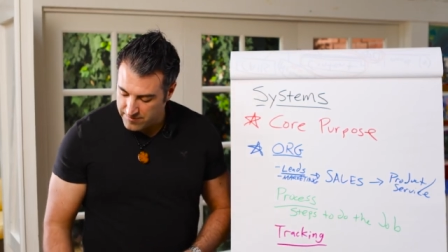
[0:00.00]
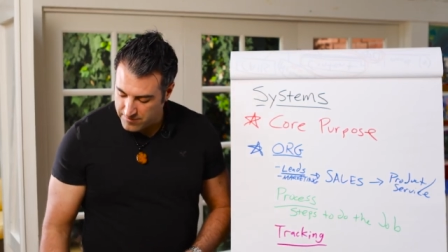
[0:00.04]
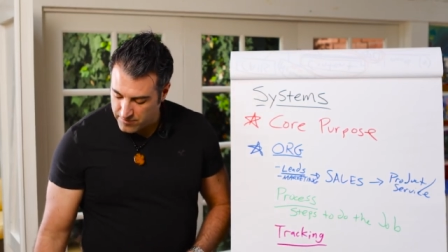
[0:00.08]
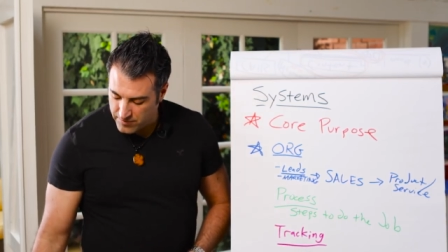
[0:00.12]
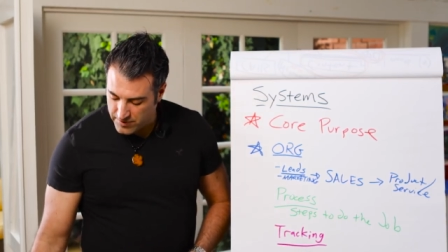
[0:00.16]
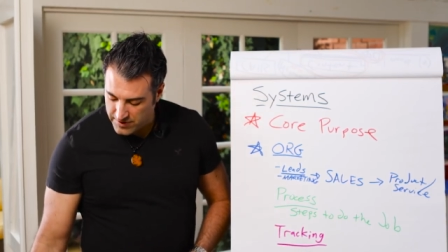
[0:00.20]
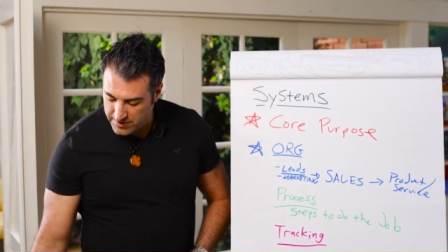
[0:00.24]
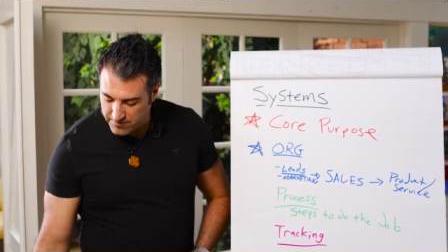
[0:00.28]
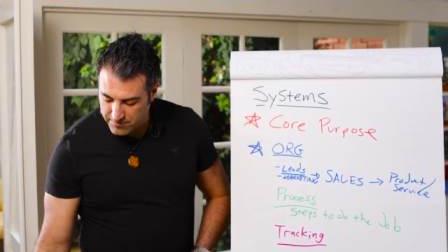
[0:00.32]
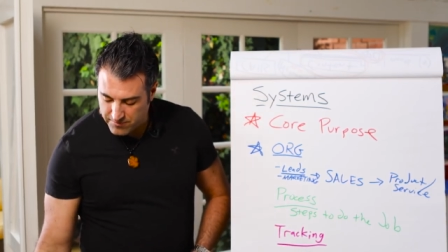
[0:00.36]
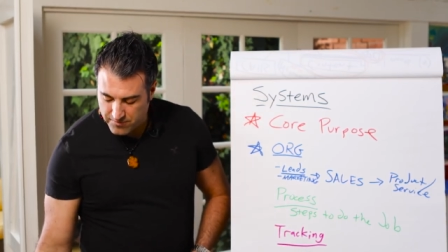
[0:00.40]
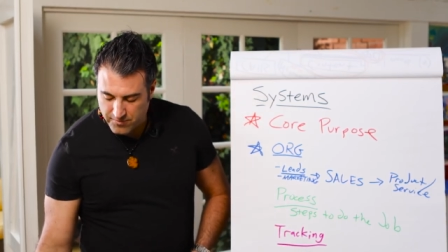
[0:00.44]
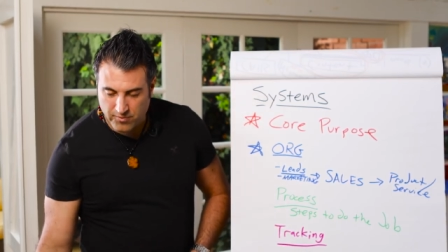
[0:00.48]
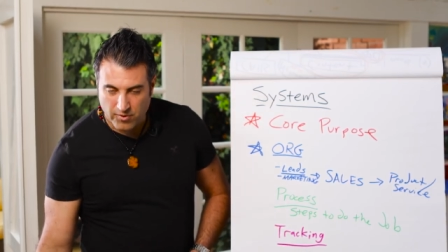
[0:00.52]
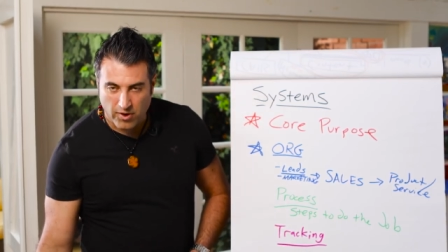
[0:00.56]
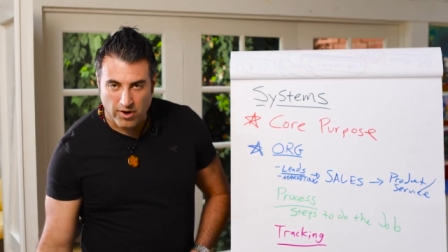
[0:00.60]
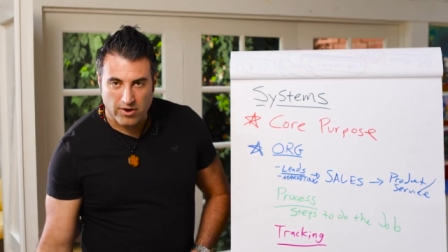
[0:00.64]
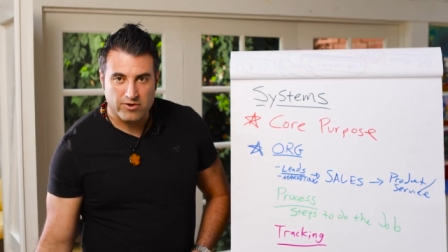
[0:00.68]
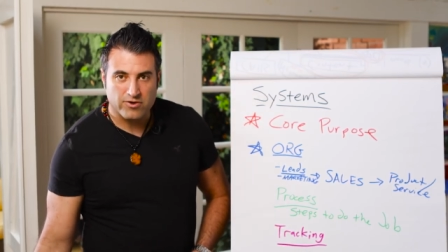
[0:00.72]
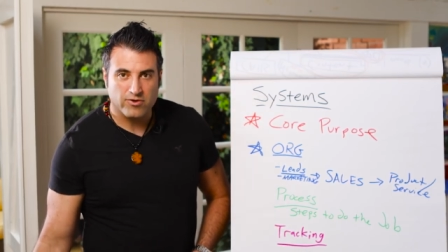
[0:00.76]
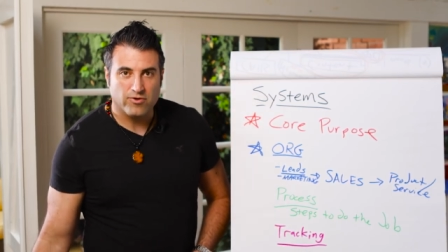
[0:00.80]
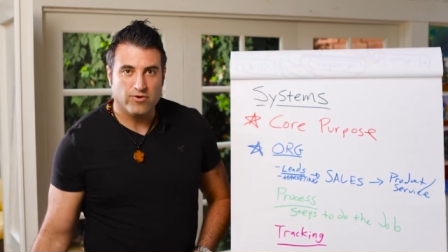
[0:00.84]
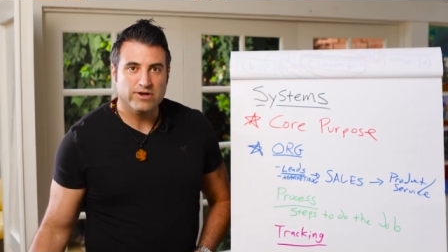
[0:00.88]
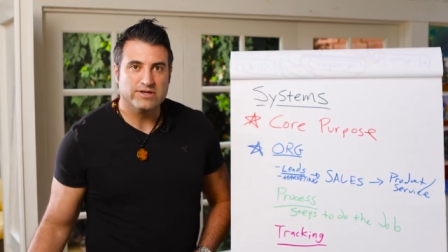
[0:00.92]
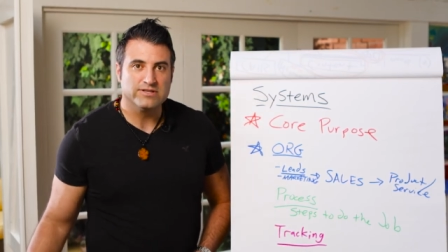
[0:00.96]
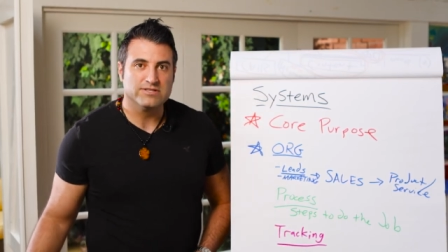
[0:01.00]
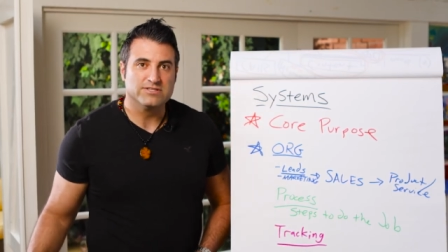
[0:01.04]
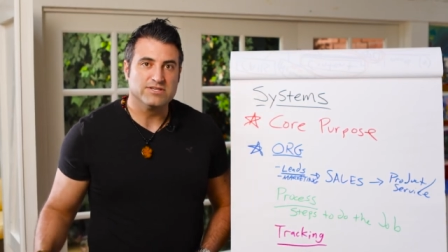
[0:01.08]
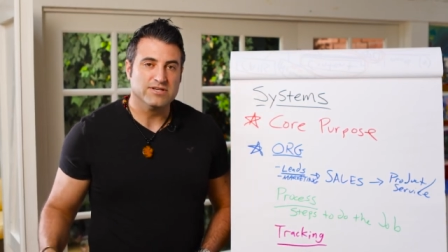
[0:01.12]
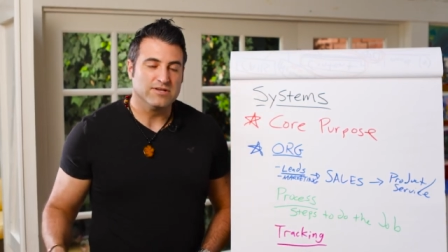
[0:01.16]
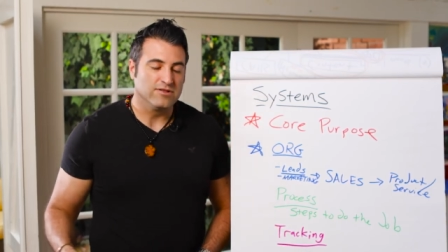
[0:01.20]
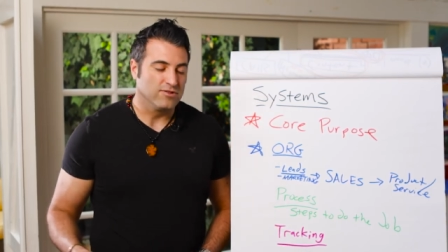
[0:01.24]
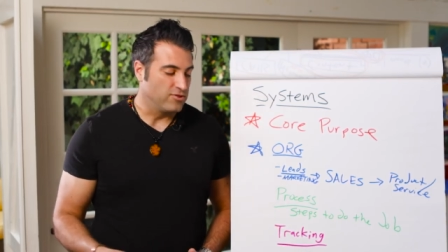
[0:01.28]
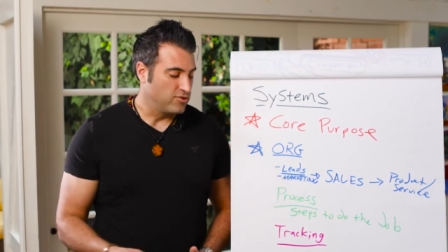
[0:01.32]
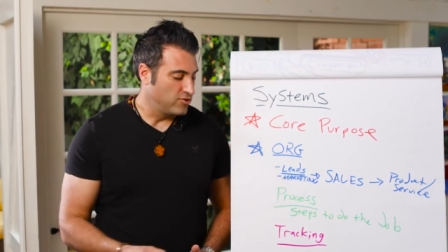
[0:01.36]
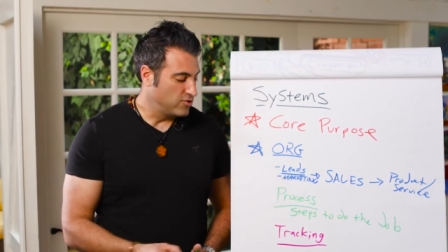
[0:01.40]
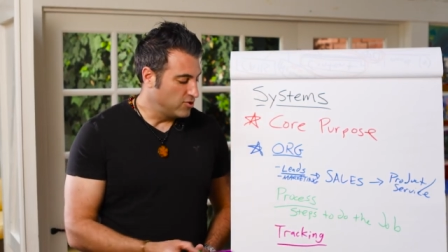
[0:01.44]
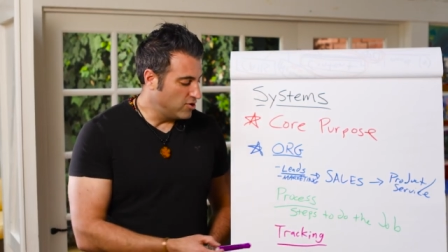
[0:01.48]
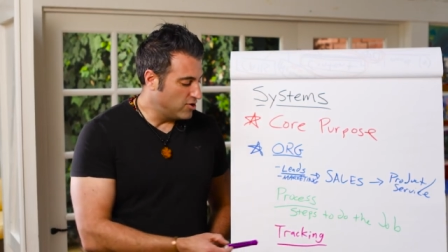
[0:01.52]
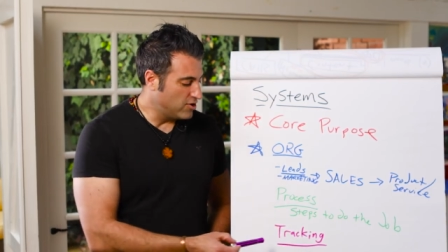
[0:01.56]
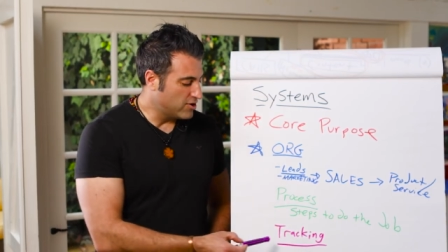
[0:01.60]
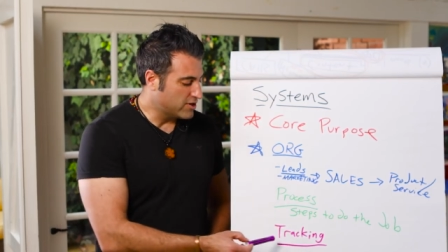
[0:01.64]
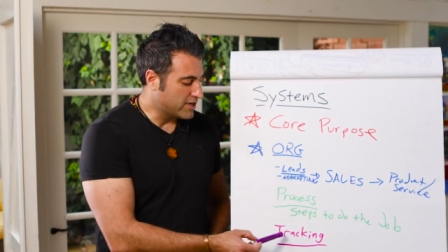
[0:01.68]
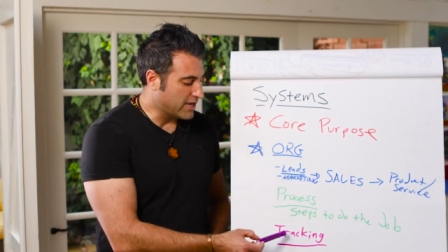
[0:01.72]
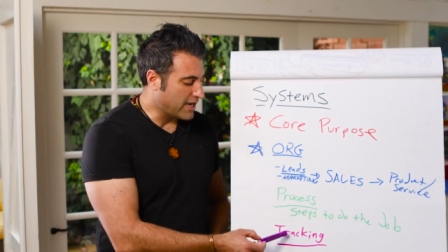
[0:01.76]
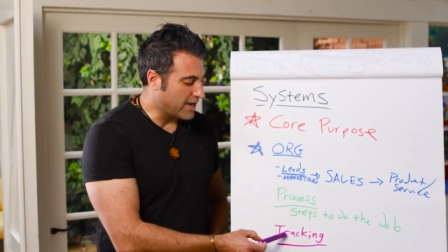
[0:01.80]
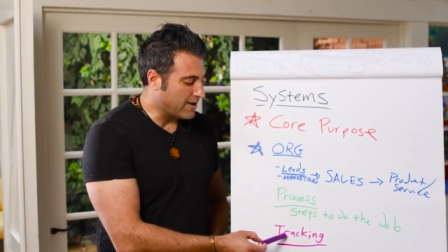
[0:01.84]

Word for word: we are going to look